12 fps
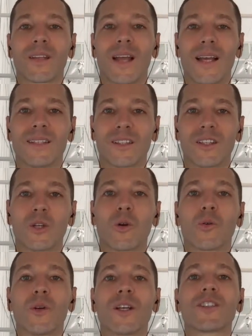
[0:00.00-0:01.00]
as
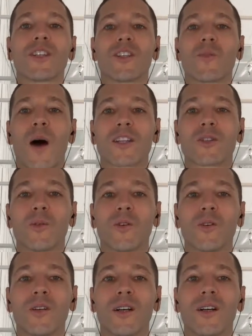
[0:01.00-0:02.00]
little risk as
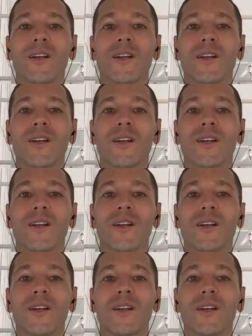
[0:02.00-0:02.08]
possible,